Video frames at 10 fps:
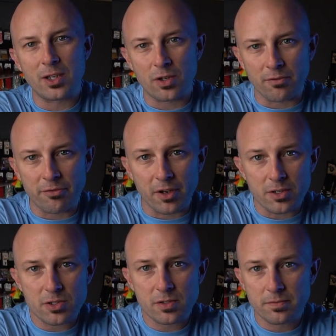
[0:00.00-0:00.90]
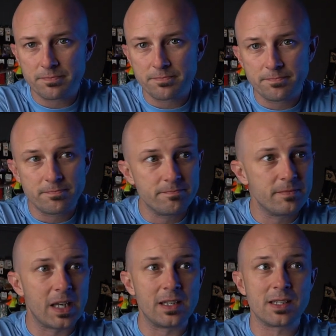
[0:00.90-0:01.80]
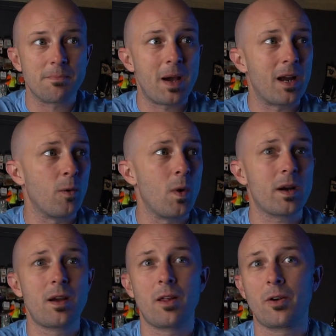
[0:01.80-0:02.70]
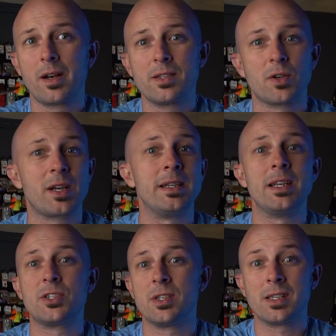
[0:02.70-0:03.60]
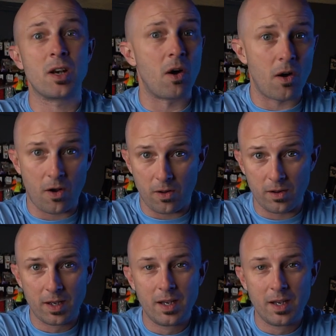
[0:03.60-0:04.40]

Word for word: you can fish. It doesn't matter what color it is or conditions at all.